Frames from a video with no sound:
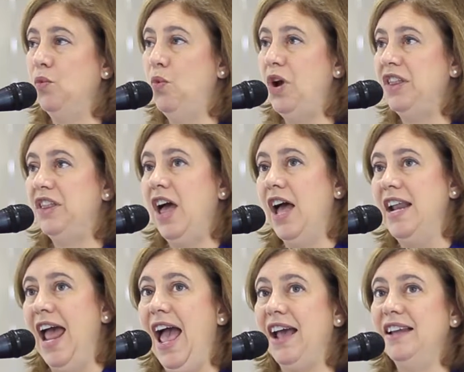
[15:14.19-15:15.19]
with
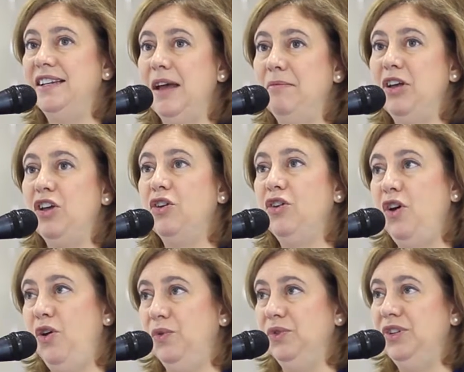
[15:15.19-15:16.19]
an academic
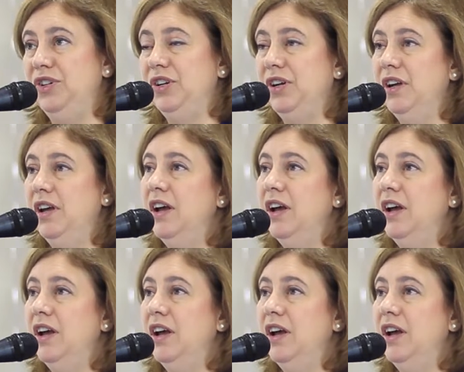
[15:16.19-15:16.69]
coach,